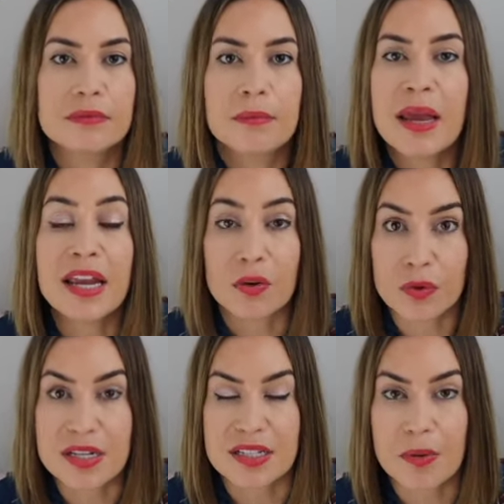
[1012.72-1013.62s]
Make it
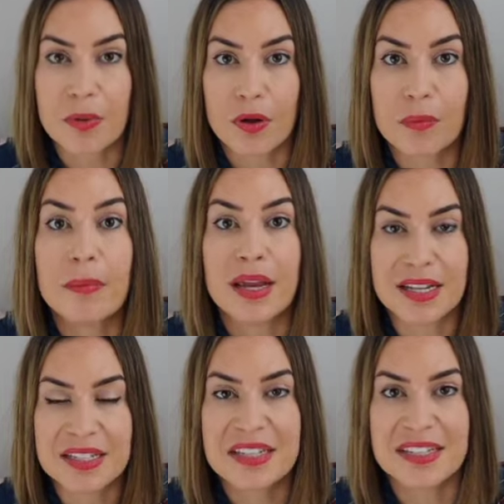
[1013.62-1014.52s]
reasonable, make
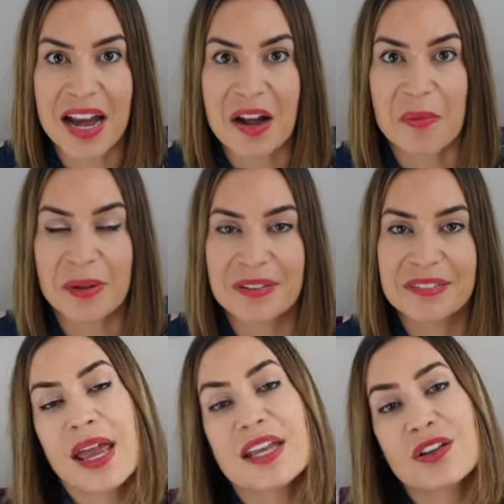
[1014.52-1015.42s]
it sustainable.
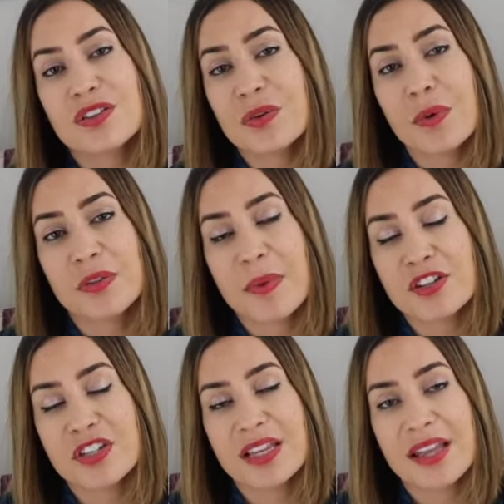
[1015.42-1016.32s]
It's also worth
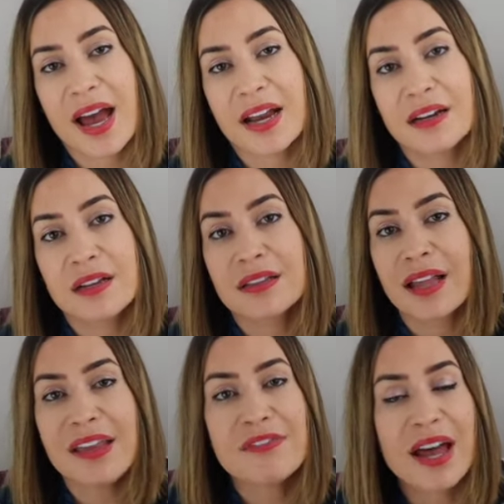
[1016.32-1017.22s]
mentioning that
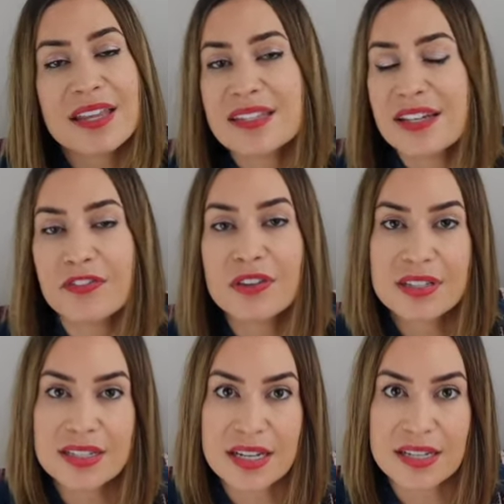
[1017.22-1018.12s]
life has different
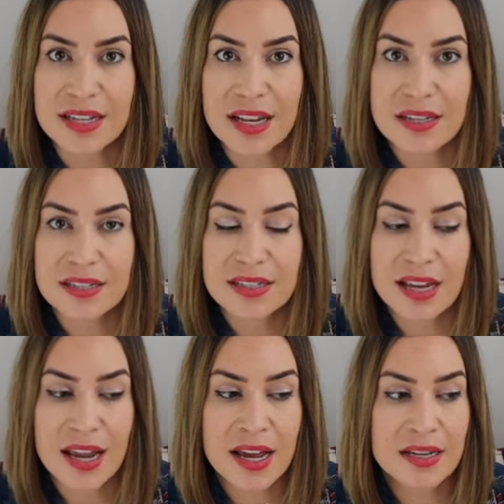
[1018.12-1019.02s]
seasons,
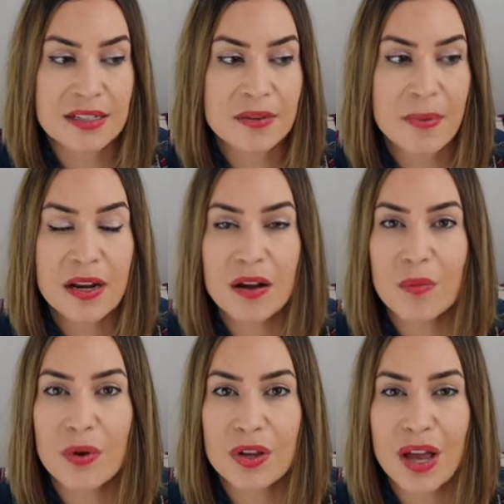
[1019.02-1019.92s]
and depending
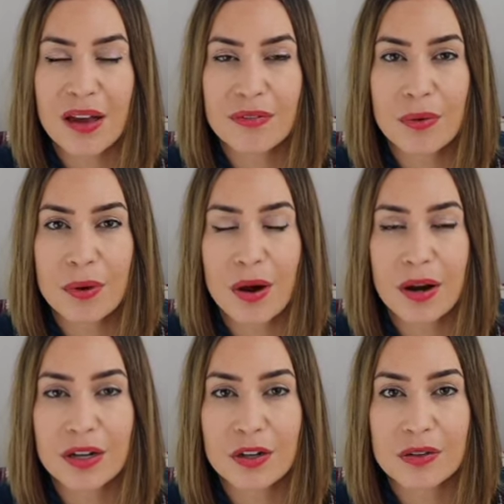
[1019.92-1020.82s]
on what you have going
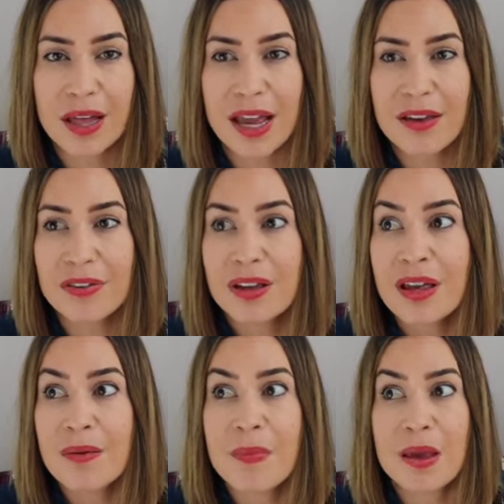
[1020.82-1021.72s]
on in your life,
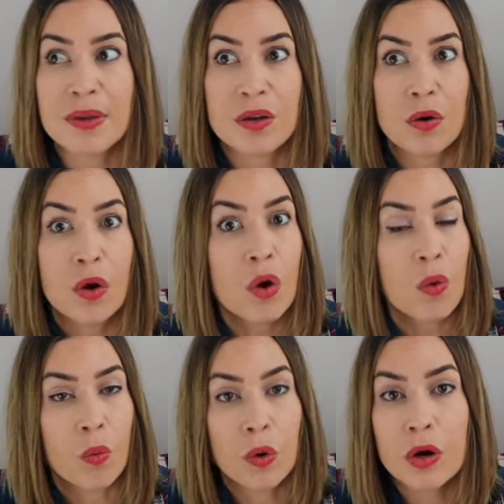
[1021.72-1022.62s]
maybe
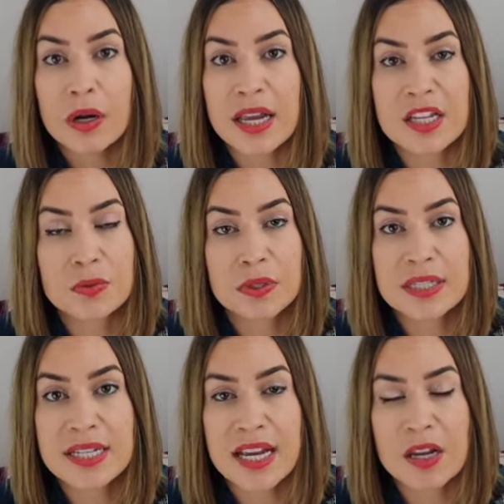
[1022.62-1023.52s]
work is
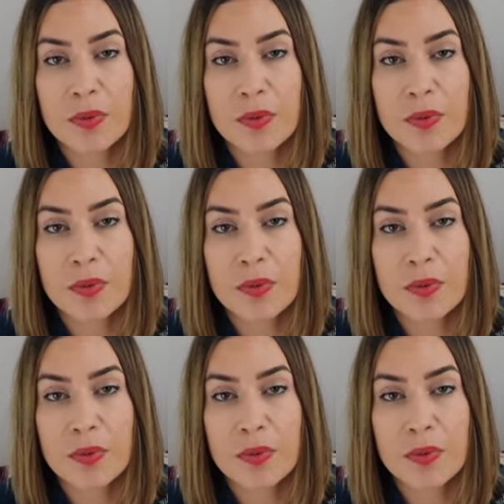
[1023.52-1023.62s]
really taking